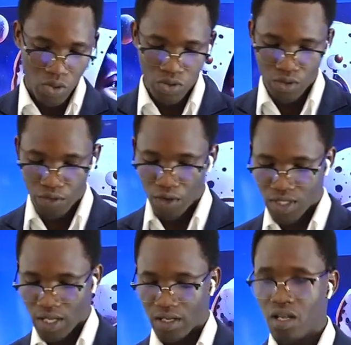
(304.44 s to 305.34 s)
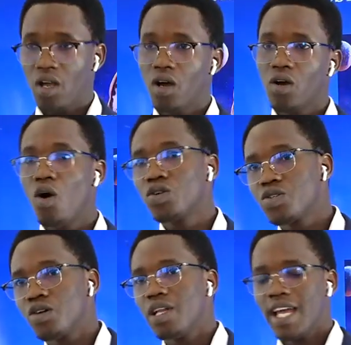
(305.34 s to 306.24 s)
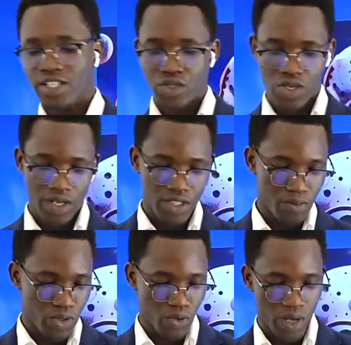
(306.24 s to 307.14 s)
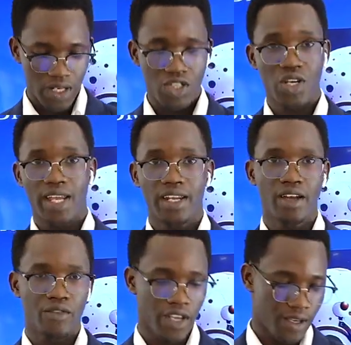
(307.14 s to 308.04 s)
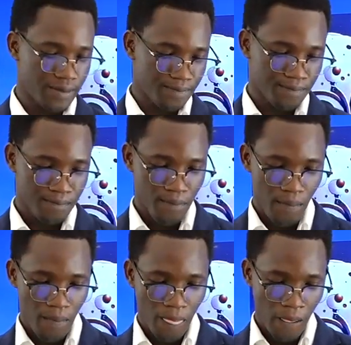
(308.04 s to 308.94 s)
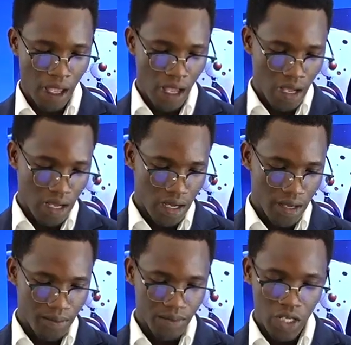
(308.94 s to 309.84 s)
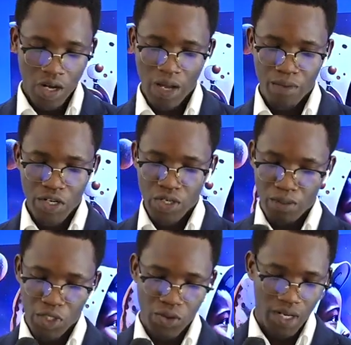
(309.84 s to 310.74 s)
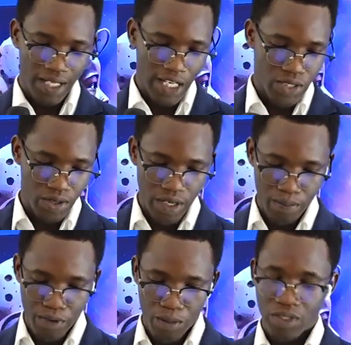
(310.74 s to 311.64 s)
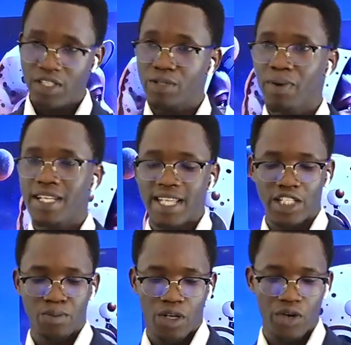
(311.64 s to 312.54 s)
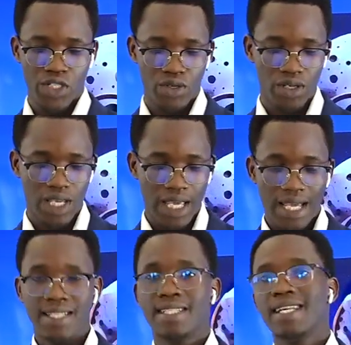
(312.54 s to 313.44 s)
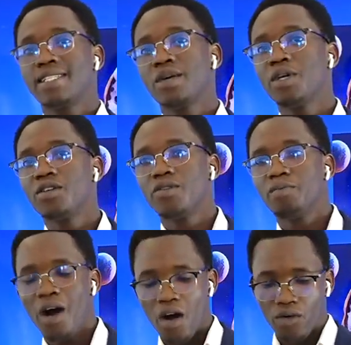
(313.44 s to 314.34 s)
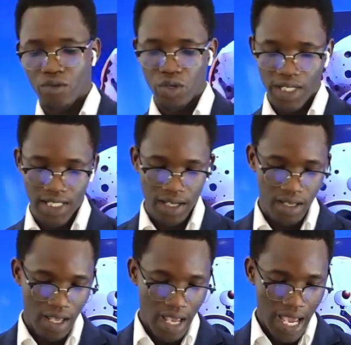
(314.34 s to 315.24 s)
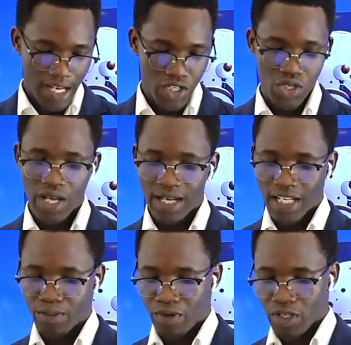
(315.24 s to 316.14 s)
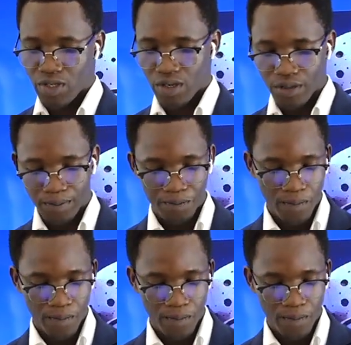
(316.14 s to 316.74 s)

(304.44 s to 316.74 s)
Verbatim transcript: also fostered cultural exchange between China and Africa. Uh, the collaboration between our nation in promoting space exploration is a testament of the power of unity and shared aspiration.